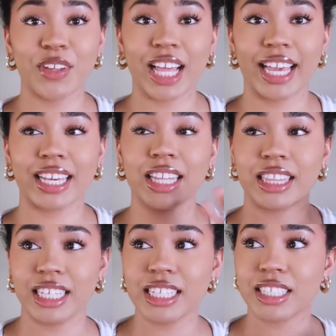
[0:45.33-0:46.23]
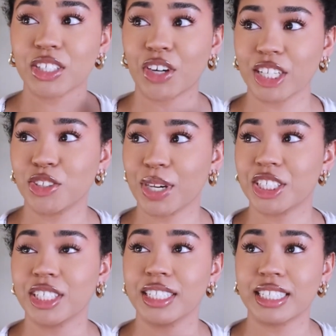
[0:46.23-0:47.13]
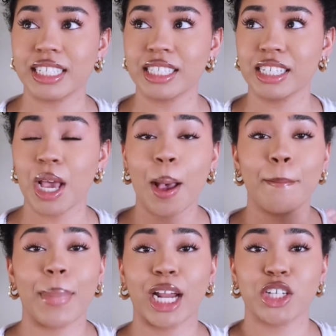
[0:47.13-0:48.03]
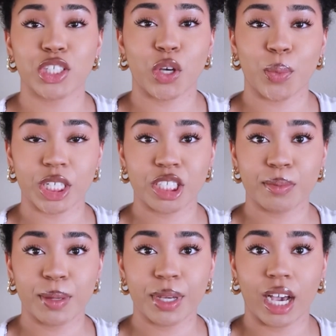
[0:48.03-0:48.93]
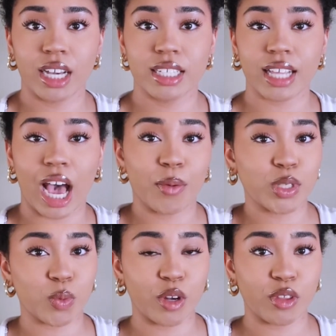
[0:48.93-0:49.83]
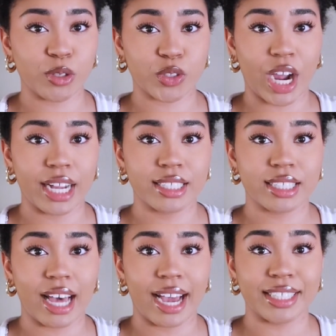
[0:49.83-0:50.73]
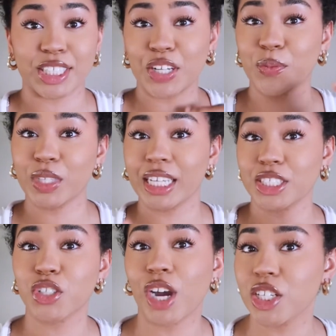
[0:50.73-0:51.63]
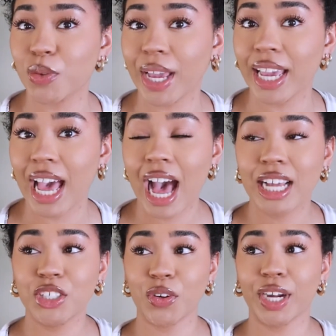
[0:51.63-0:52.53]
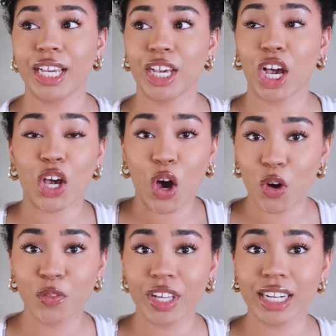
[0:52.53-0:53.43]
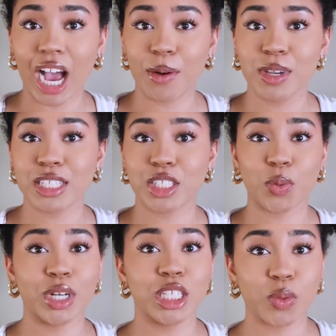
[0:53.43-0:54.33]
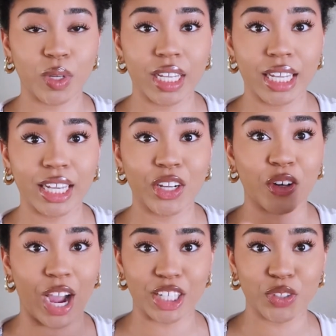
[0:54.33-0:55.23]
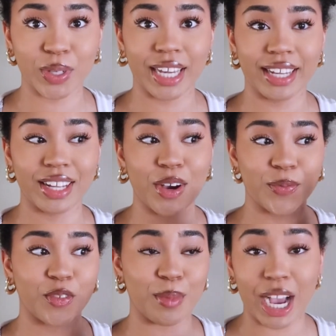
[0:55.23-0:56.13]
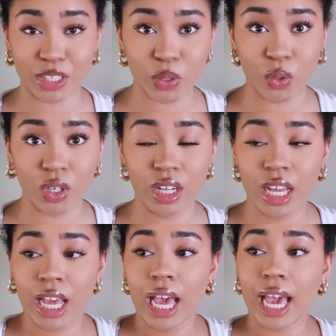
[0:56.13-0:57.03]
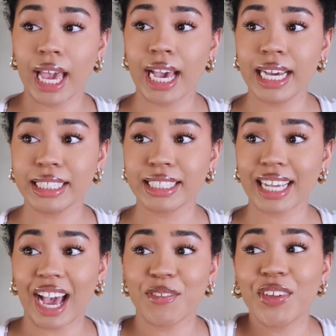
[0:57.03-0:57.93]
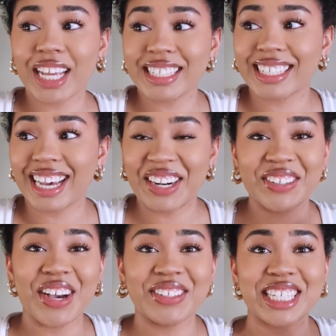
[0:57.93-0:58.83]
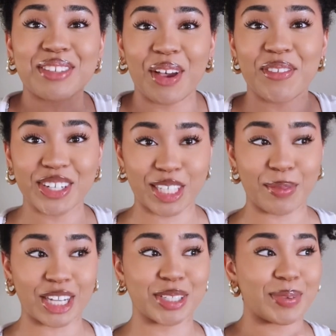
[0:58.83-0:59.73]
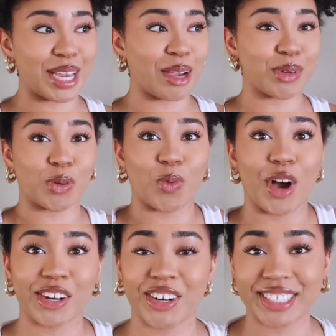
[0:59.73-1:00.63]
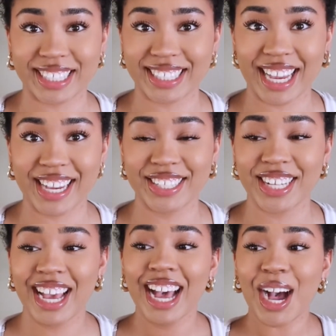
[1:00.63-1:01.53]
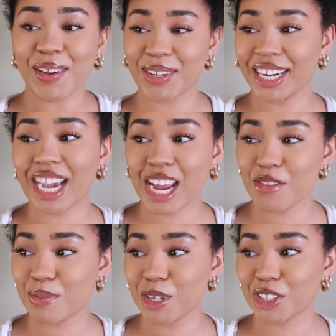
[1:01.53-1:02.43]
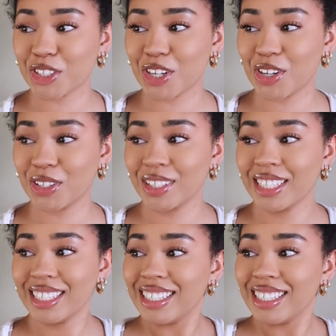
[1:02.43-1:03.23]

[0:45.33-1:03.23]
feel like this graduation season matters so much to me because I was one of those grads that didn't really get to graduate during COVID. I was a 2020 graduate from high school, and I feel like, I don't know, this is my first time actually being able to walk across the stage. I'm getting kind of emotional.